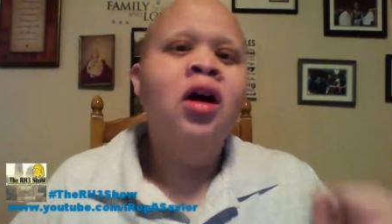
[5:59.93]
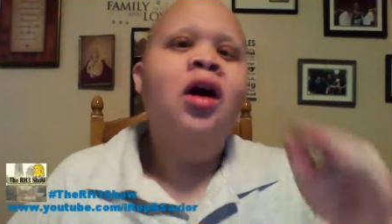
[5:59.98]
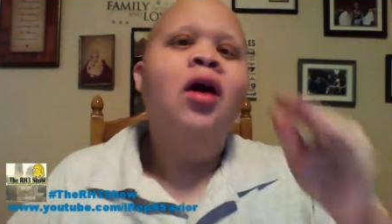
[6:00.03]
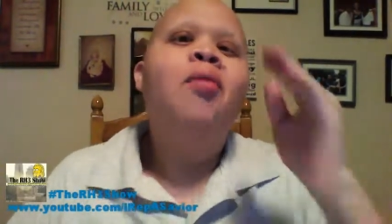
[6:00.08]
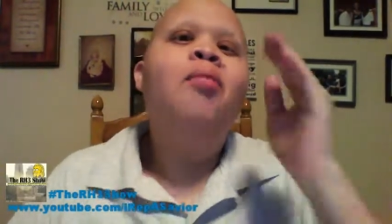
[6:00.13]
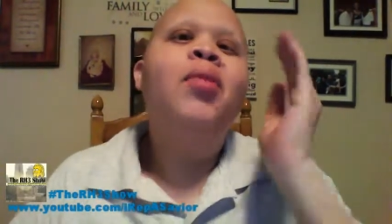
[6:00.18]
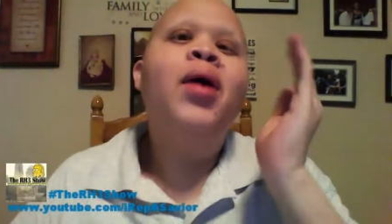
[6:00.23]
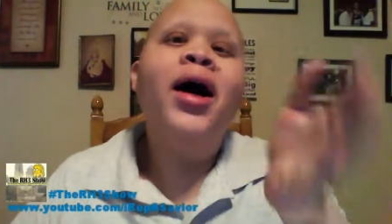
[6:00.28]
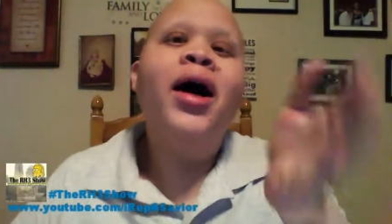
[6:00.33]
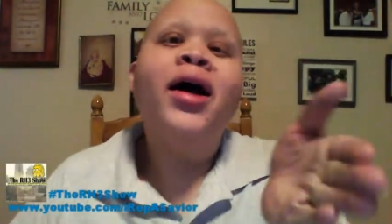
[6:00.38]

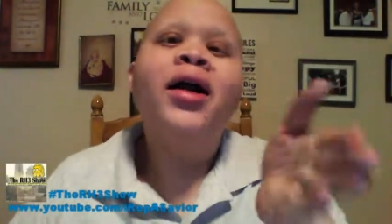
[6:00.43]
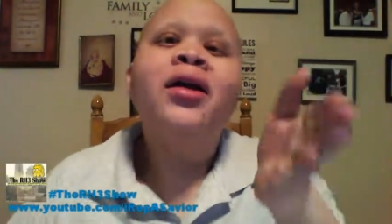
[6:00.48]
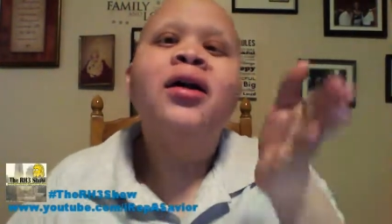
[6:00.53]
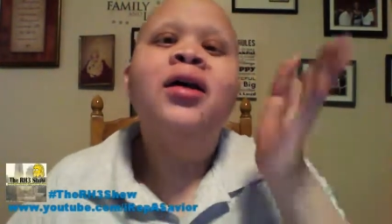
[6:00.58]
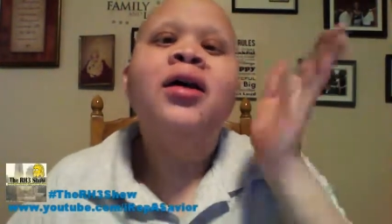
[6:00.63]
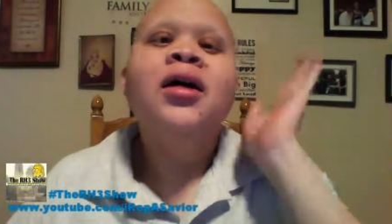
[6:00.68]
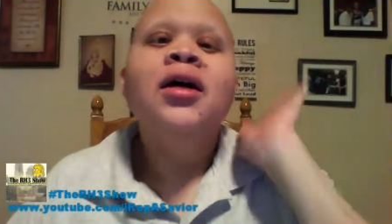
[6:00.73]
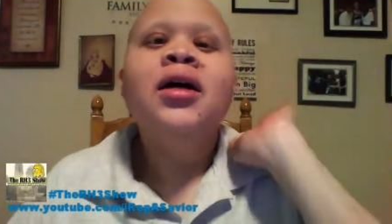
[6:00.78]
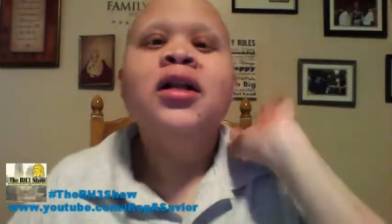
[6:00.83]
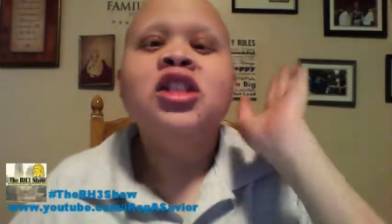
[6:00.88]
But
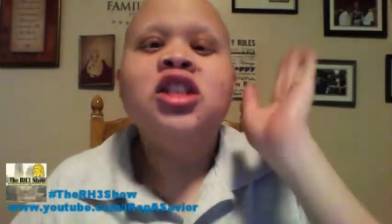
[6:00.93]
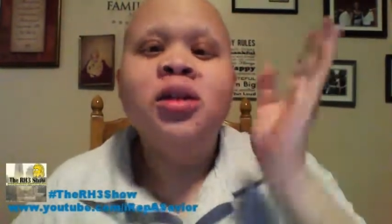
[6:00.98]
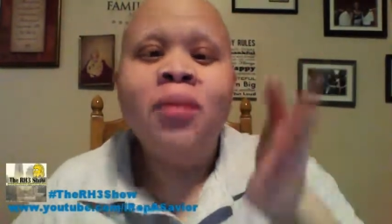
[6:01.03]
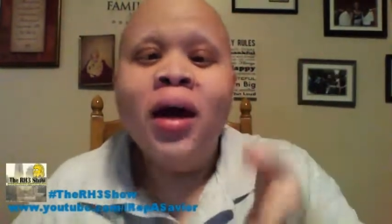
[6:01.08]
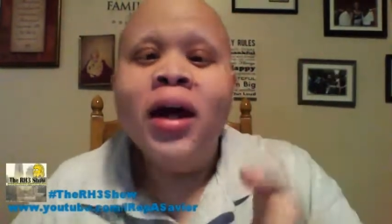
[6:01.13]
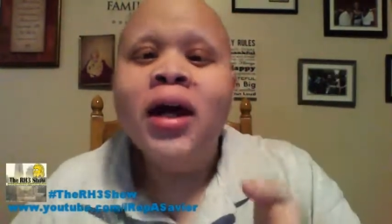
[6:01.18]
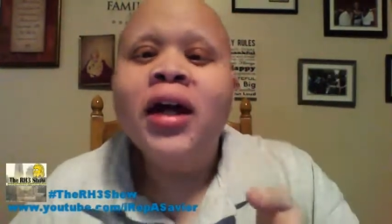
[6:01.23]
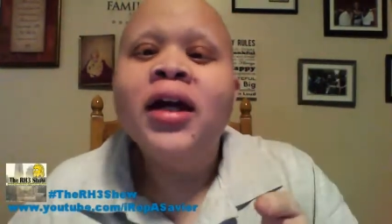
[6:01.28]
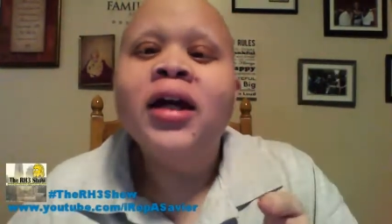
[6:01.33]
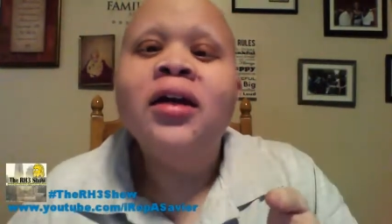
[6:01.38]
to
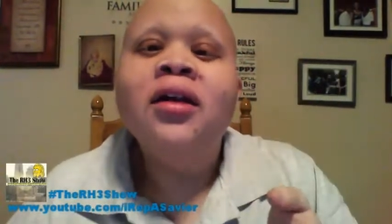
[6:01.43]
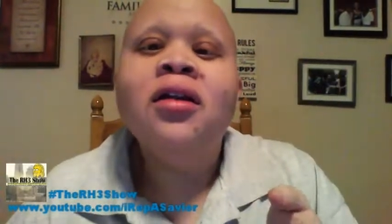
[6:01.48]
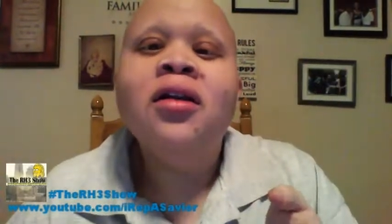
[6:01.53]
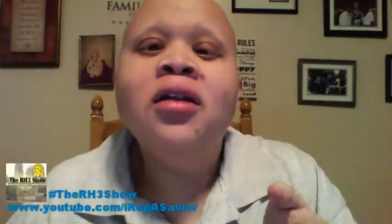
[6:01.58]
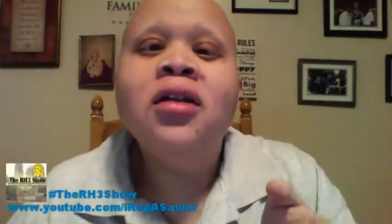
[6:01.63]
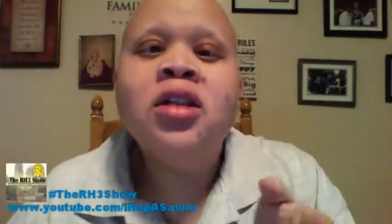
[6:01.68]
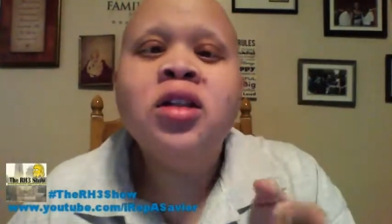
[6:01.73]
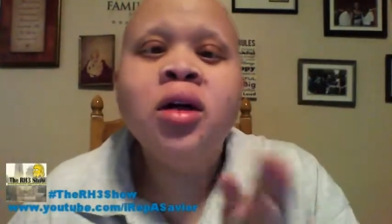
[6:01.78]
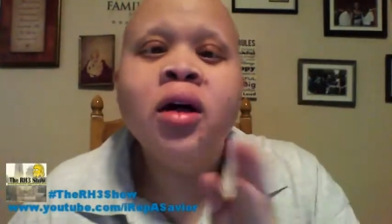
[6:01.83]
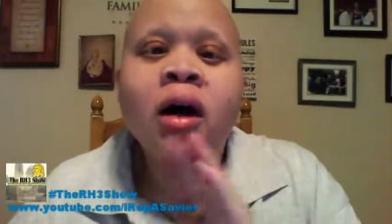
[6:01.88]
make it
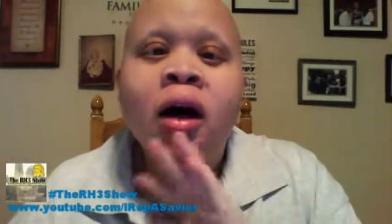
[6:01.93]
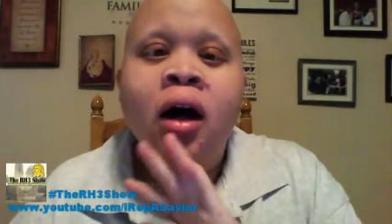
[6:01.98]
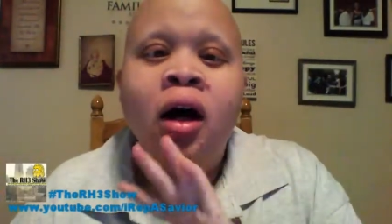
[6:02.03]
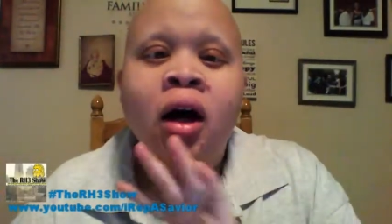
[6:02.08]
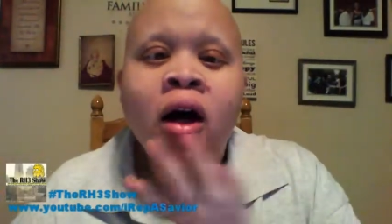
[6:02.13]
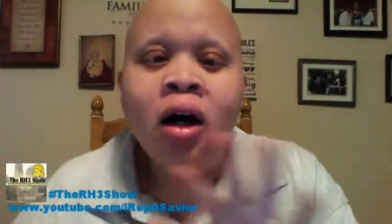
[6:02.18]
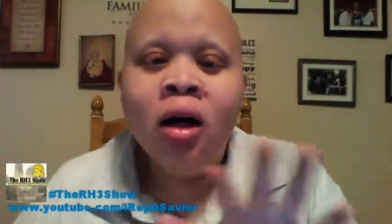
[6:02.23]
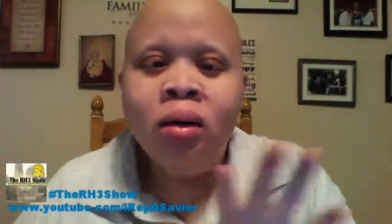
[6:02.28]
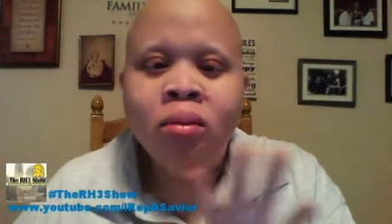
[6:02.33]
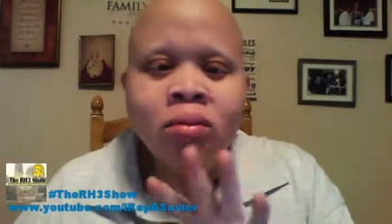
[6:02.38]
to
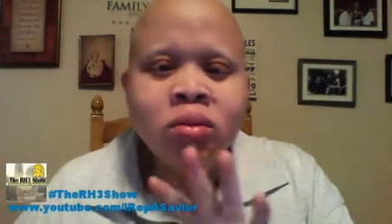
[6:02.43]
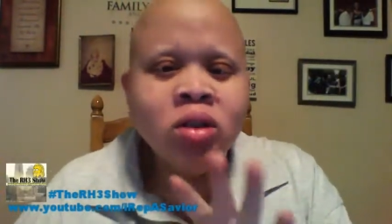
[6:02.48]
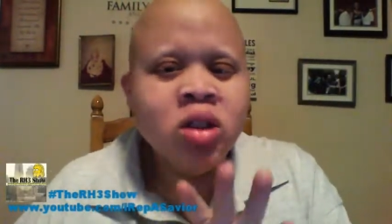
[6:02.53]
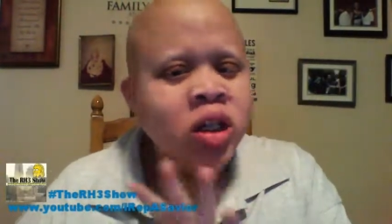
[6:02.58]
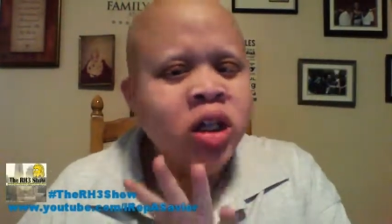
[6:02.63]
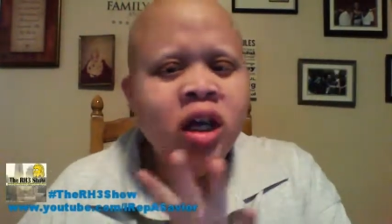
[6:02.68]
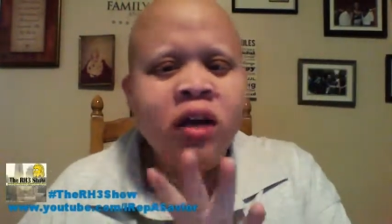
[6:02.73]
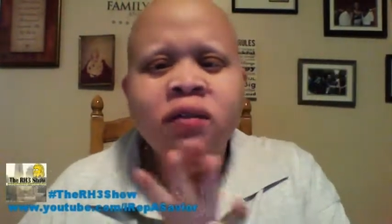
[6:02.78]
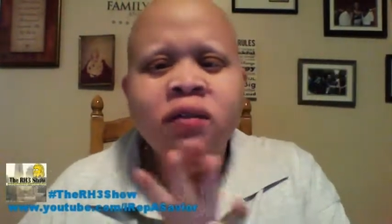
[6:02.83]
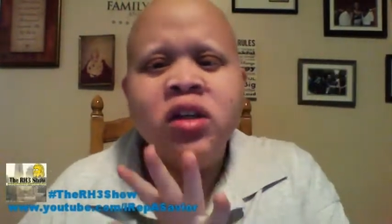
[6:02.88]
um to
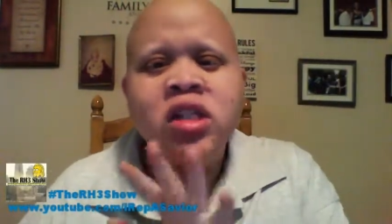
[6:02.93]
give a